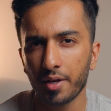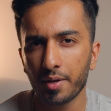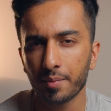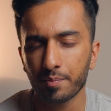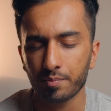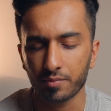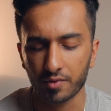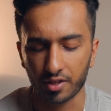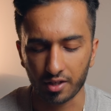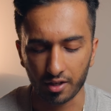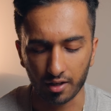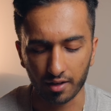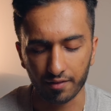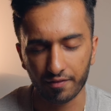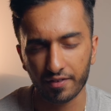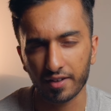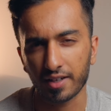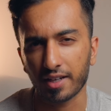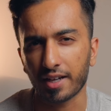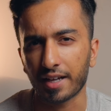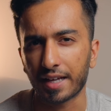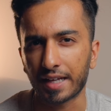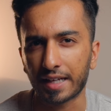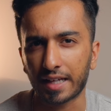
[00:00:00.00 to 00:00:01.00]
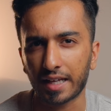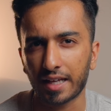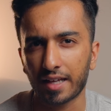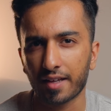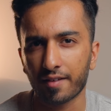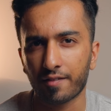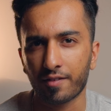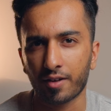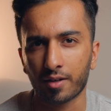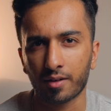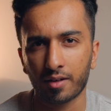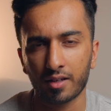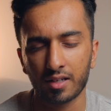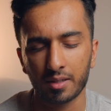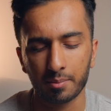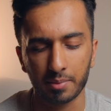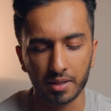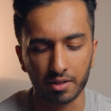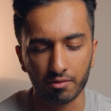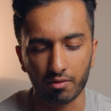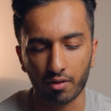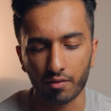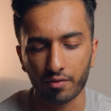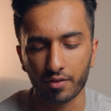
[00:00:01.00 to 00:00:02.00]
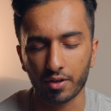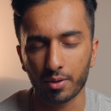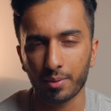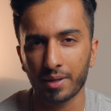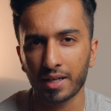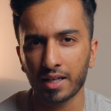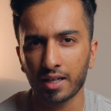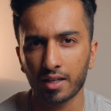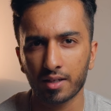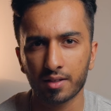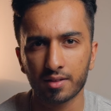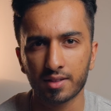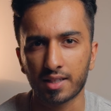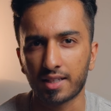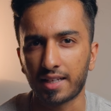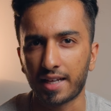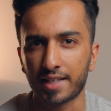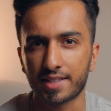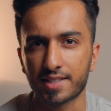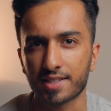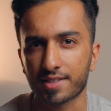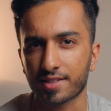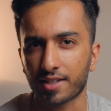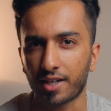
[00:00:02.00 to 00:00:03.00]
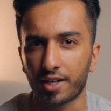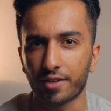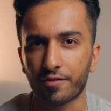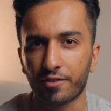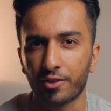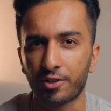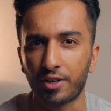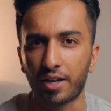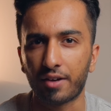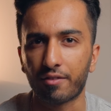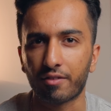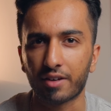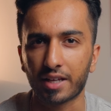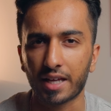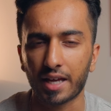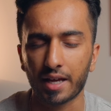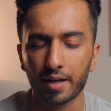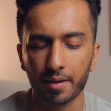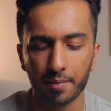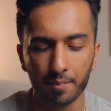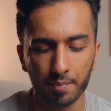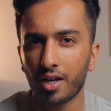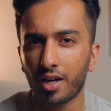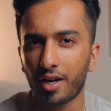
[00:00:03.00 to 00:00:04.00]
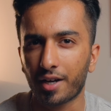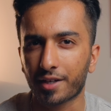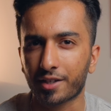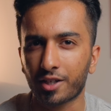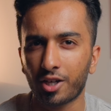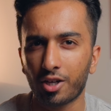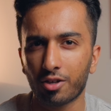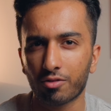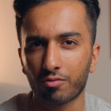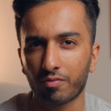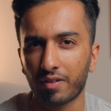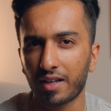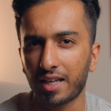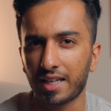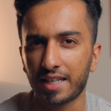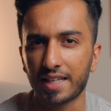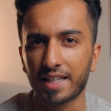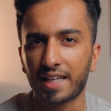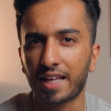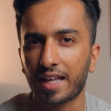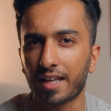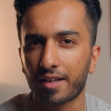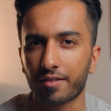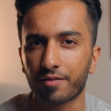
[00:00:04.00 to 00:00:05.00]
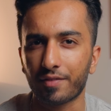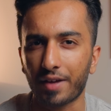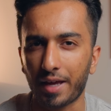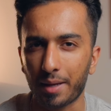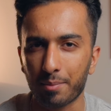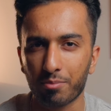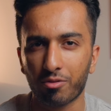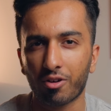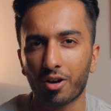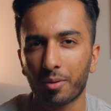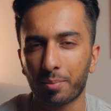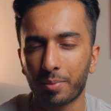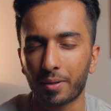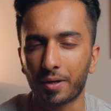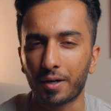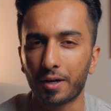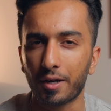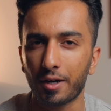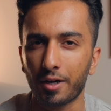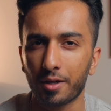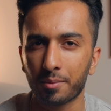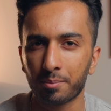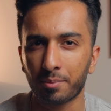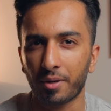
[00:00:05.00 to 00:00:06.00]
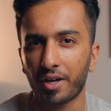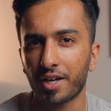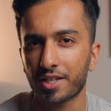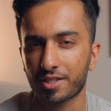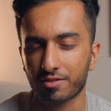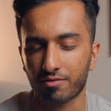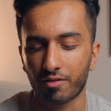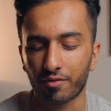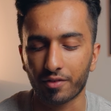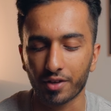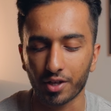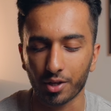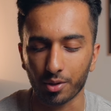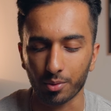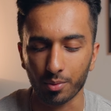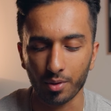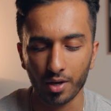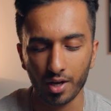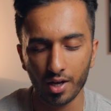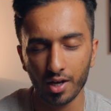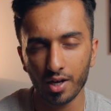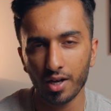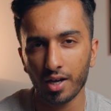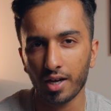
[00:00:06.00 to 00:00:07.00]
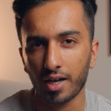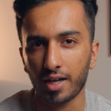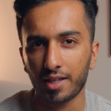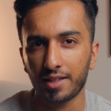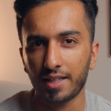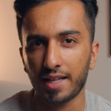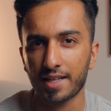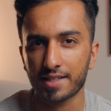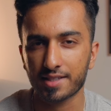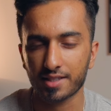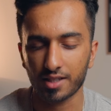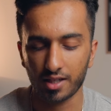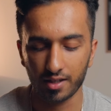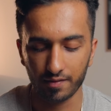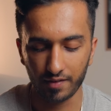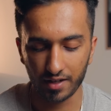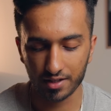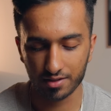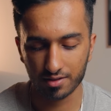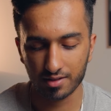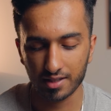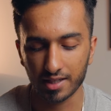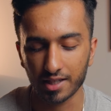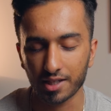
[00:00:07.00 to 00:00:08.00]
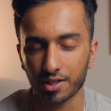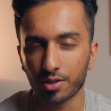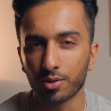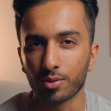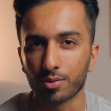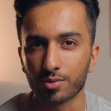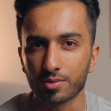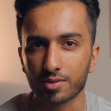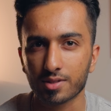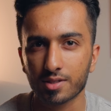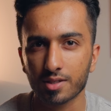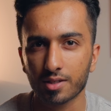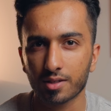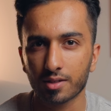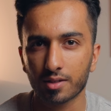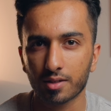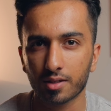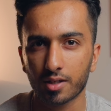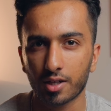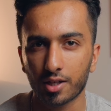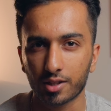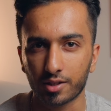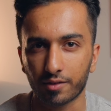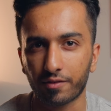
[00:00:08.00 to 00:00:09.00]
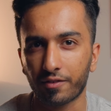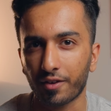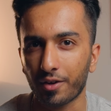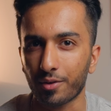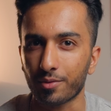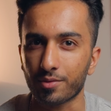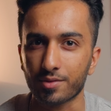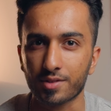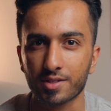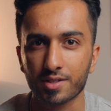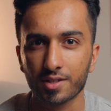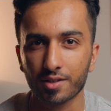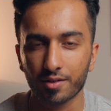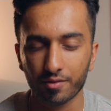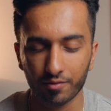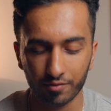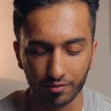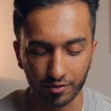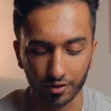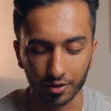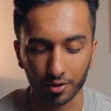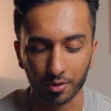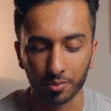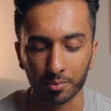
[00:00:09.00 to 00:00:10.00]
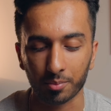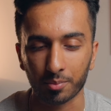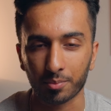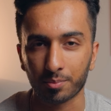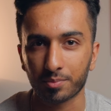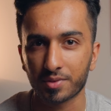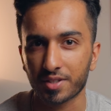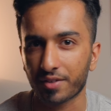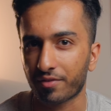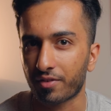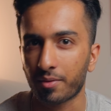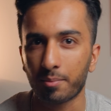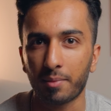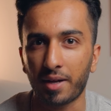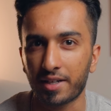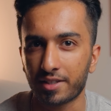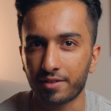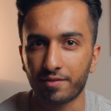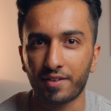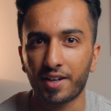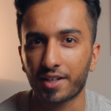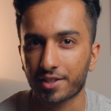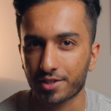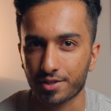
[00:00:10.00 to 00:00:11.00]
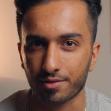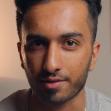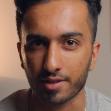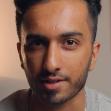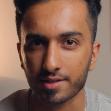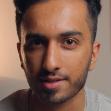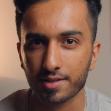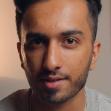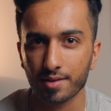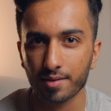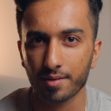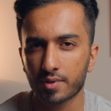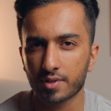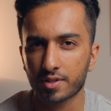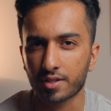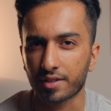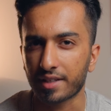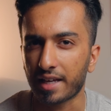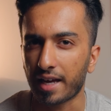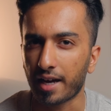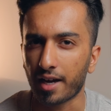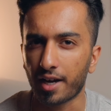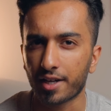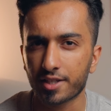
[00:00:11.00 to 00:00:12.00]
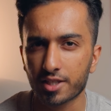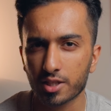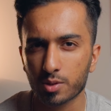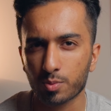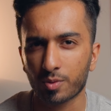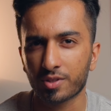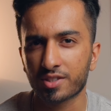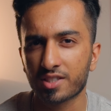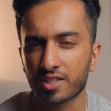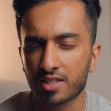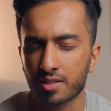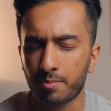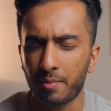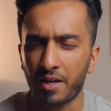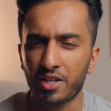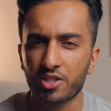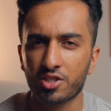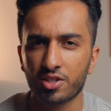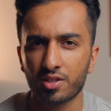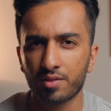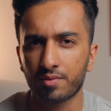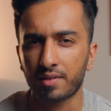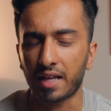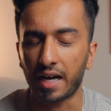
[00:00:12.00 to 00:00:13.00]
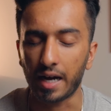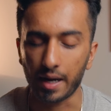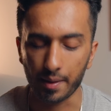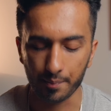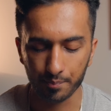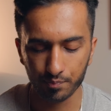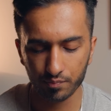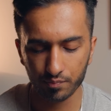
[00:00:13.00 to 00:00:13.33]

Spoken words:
I feel like if I'm going to be reviewing the latest iPhone every year, I can't really give a proper unbiased review unless I've actually used other phones from different manufacturers. So, yeah, I just wanted to mention that